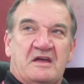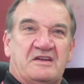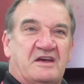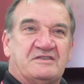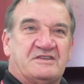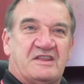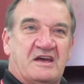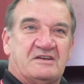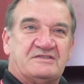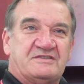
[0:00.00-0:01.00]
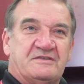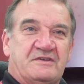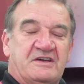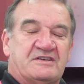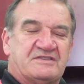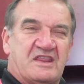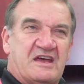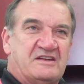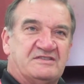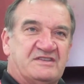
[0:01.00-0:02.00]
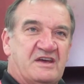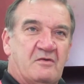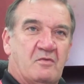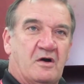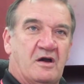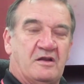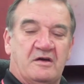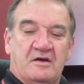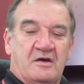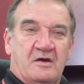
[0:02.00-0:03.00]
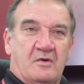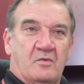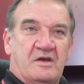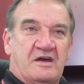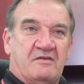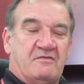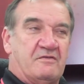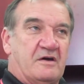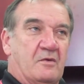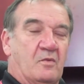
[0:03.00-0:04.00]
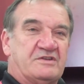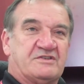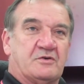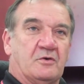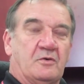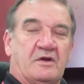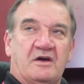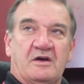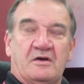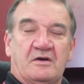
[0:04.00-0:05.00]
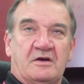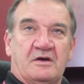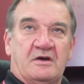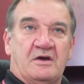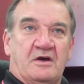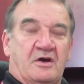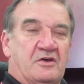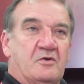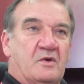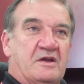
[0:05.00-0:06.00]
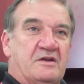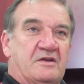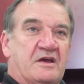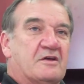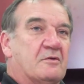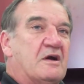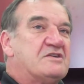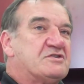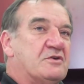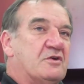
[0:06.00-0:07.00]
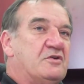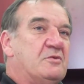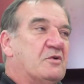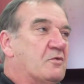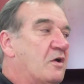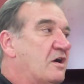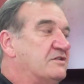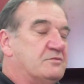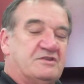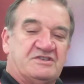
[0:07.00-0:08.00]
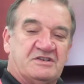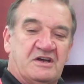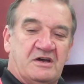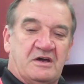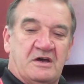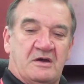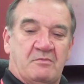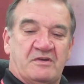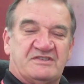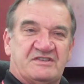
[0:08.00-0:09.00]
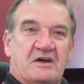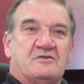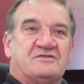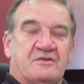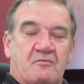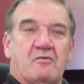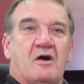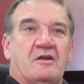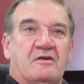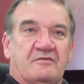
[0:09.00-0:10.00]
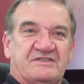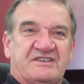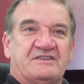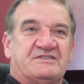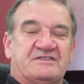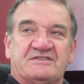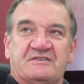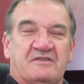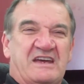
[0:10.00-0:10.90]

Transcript: tens of thousands of years. That is their right. We have what's called a UN Declaration on Human Rights, which bestows the right of citizens of